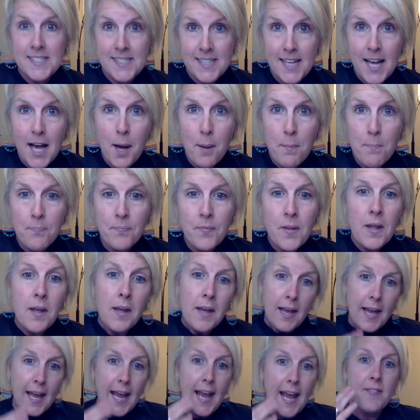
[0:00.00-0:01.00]
up.
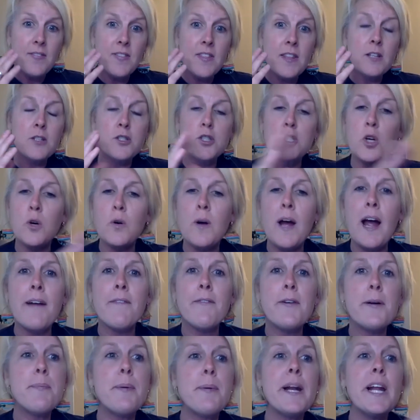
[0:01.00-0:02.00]
And so,
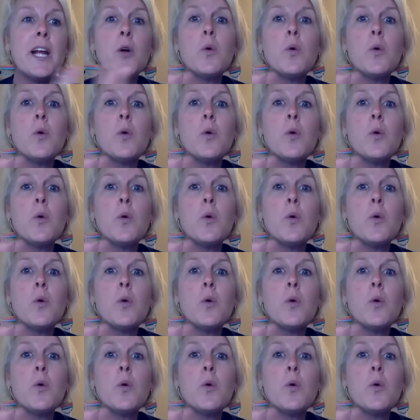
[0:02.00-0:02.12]
everybody